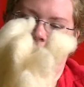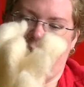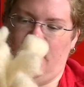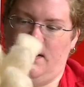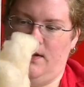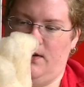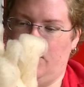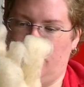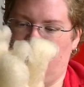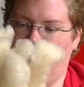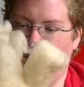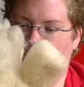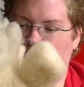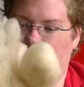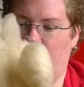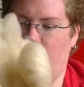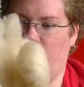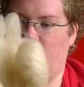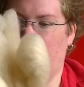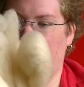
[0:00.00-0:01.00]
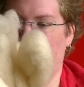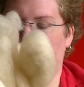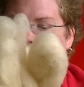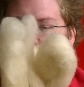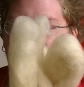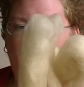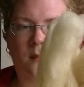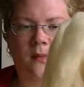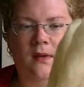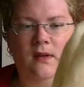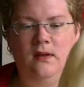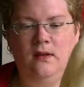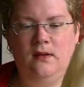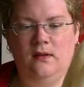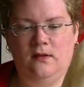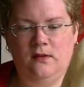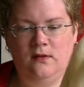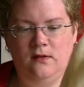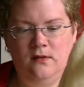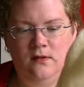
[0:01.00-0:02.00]
I know that one of them
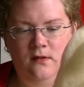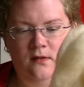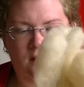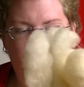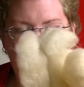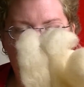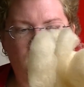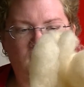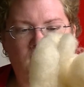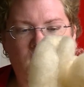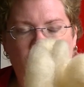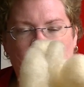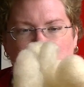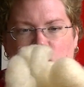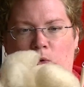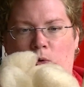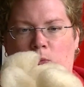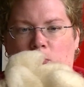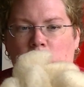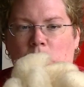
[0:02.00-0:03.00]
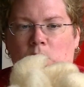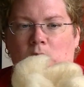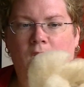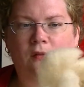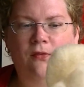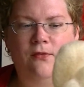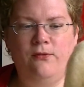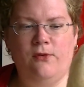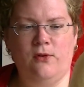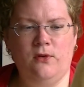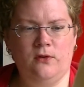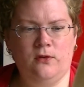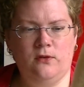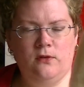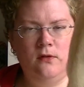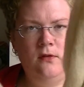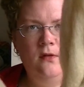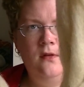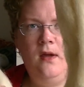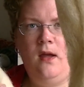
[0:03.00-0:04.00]
is Kobora
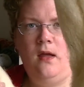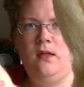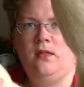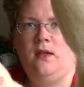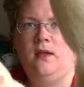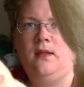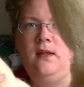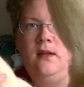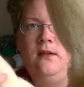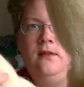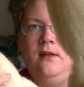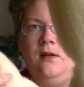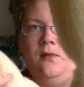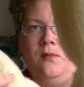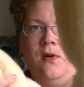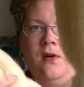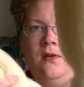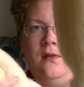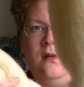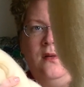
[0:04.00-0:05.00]
Fox. I think that's the one.